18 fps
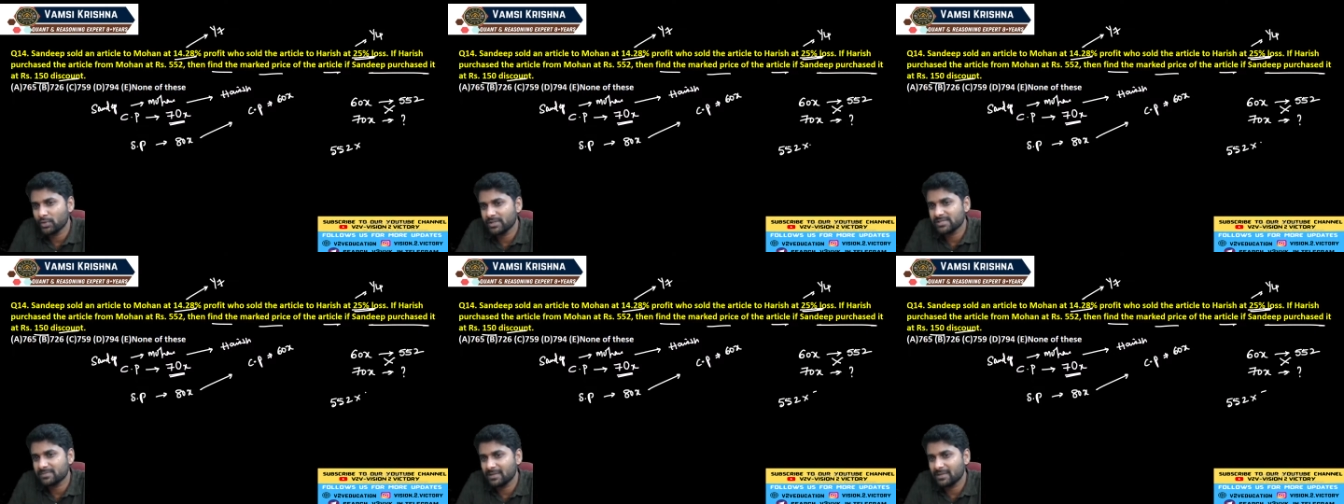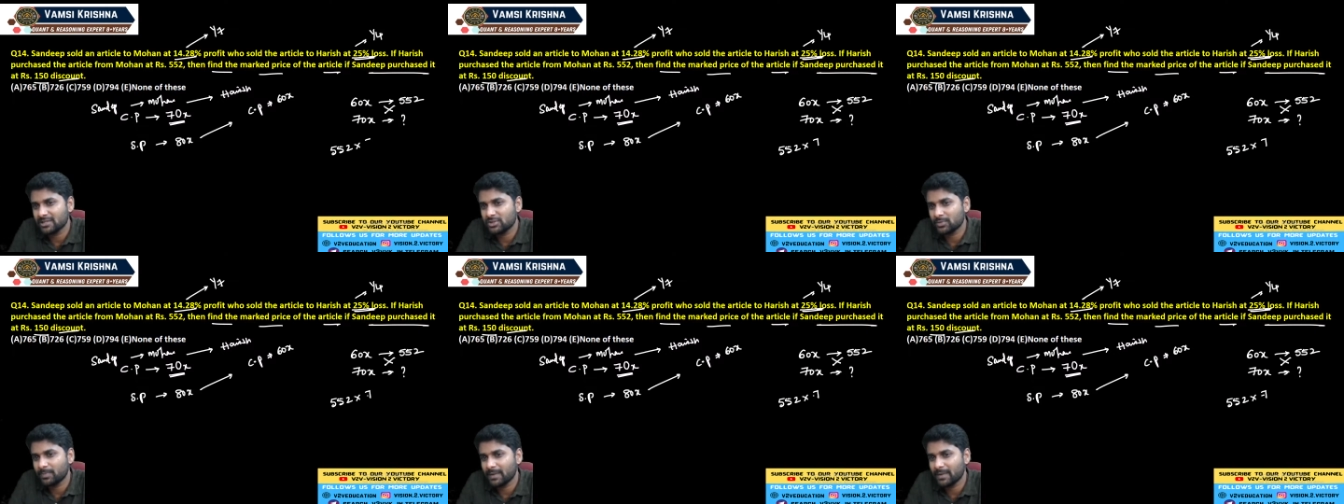is
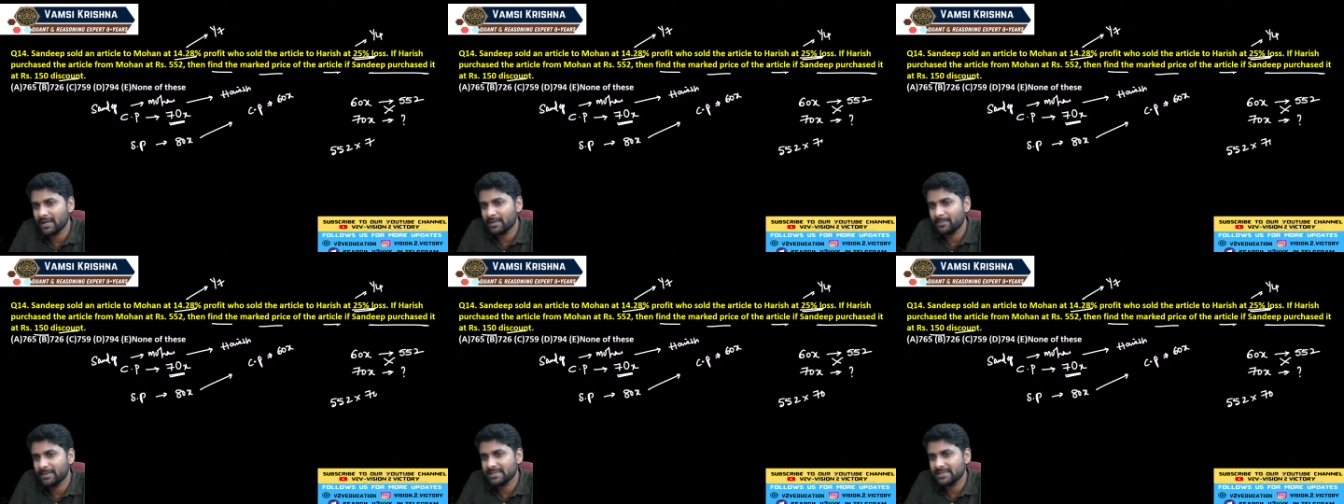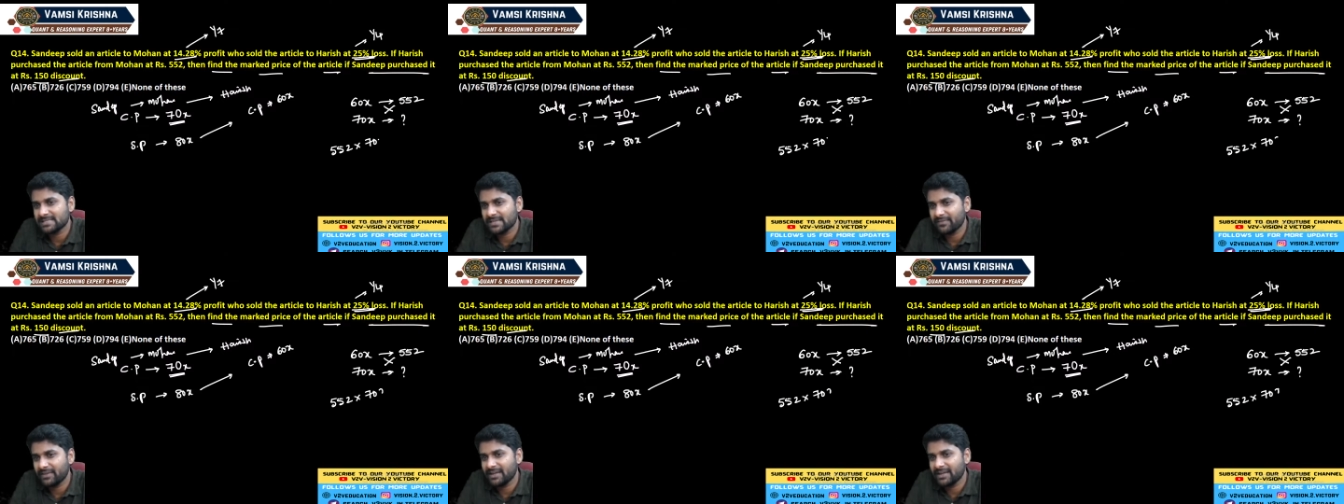multiplied by
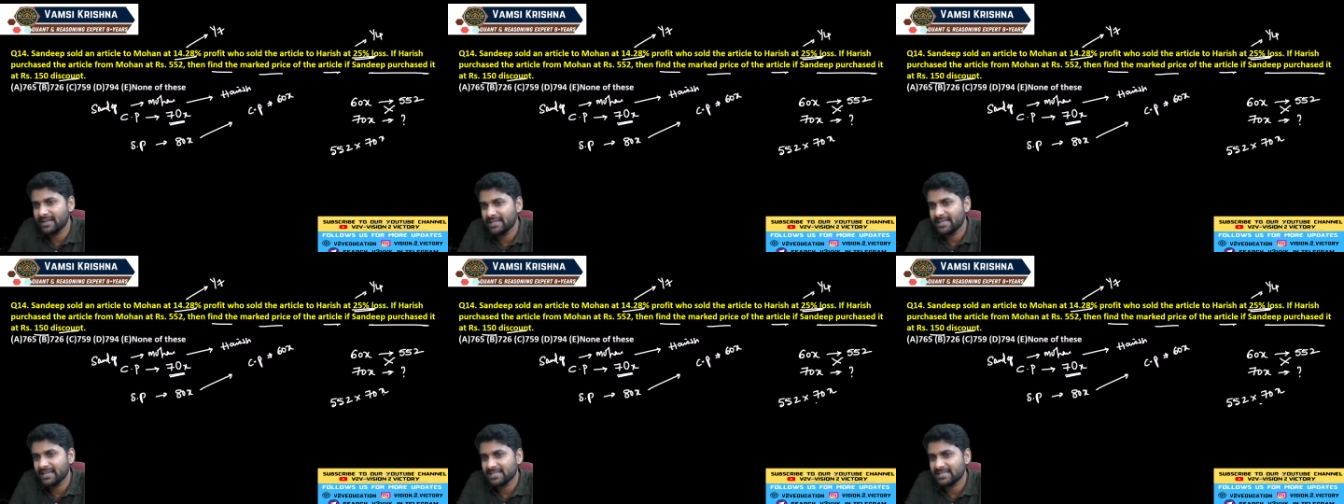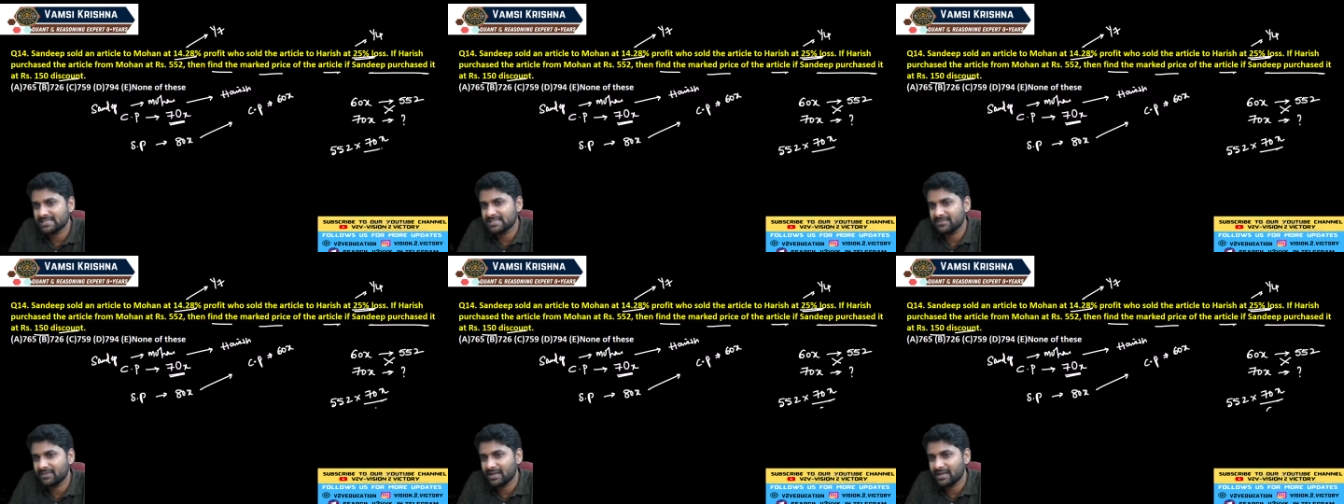
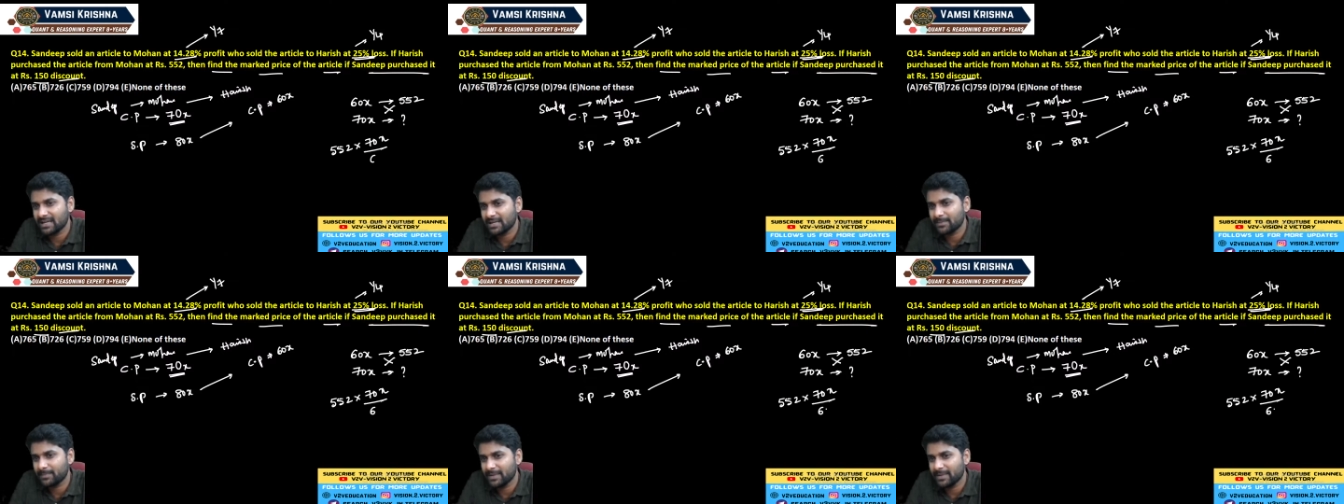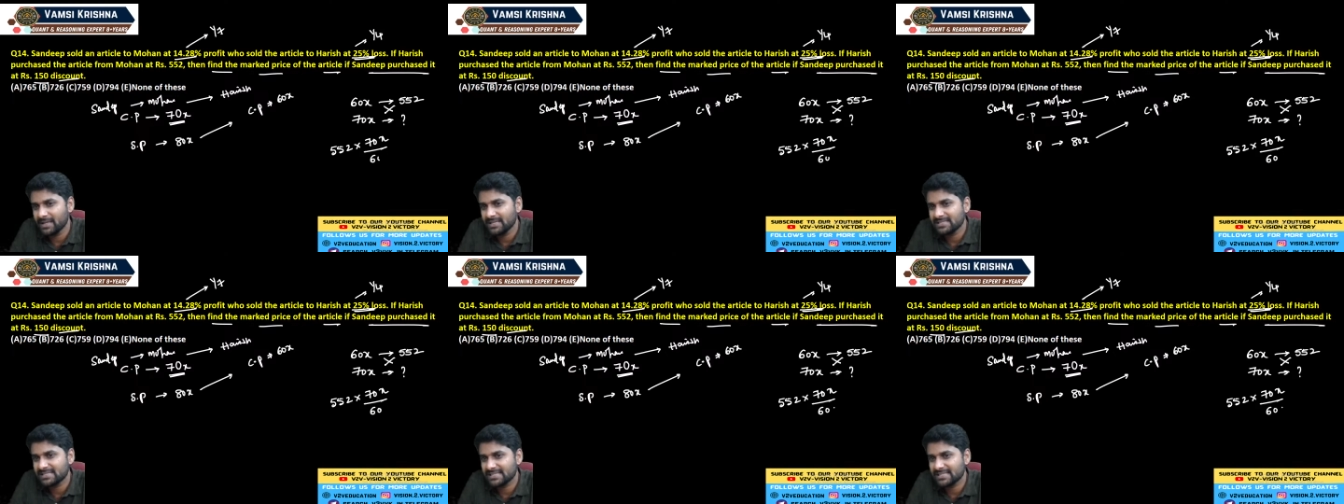70x divided by
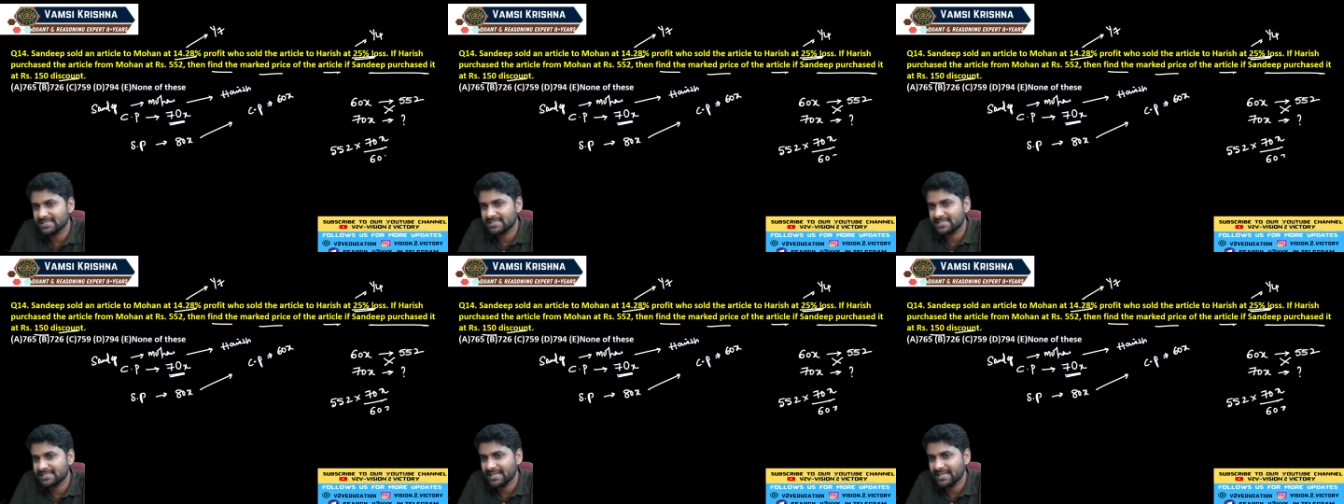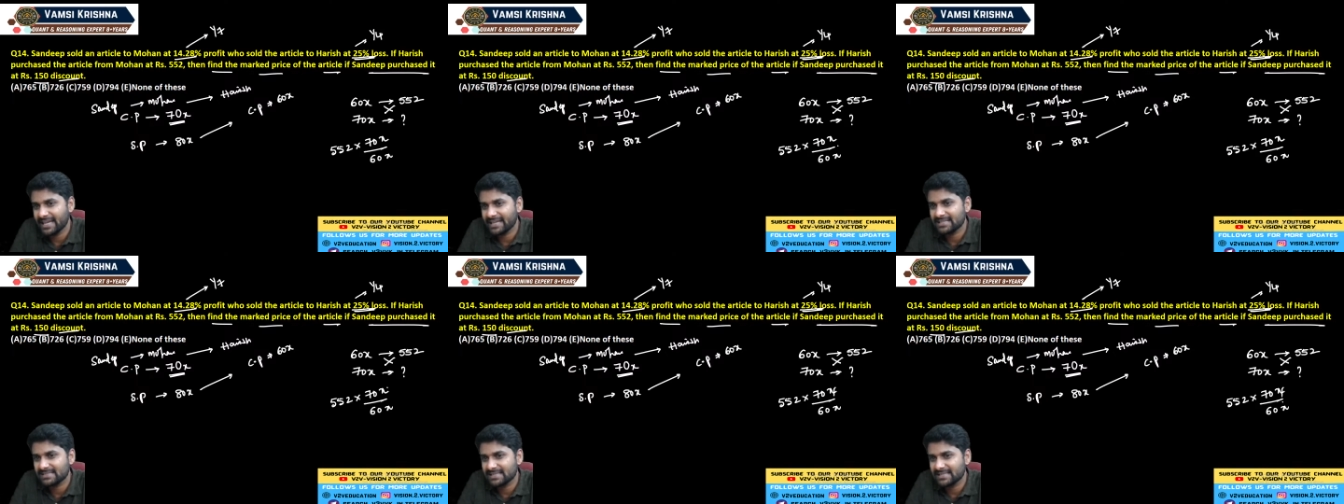
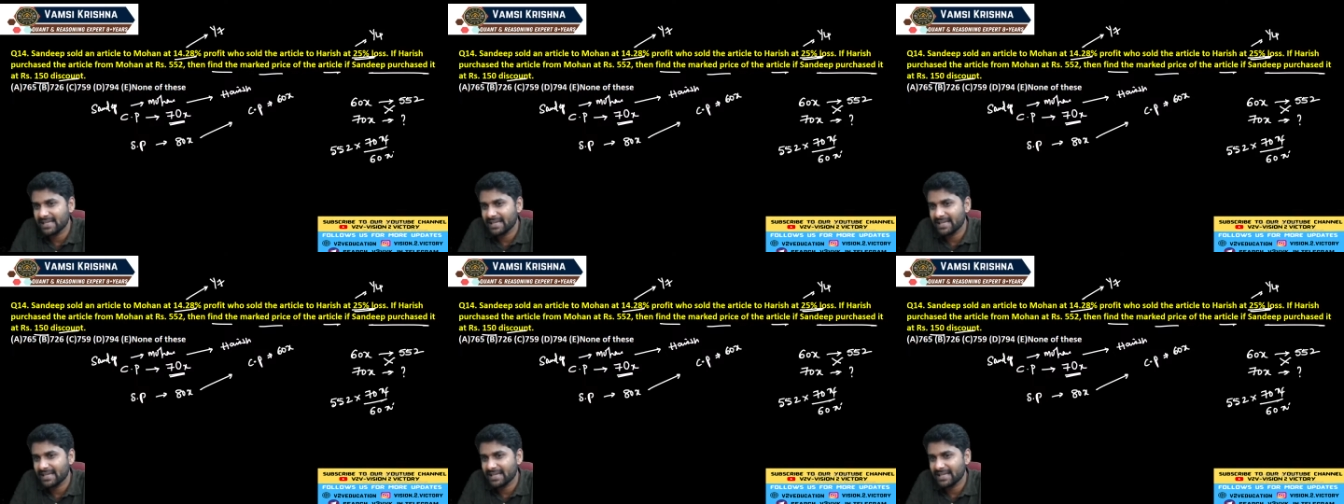60x.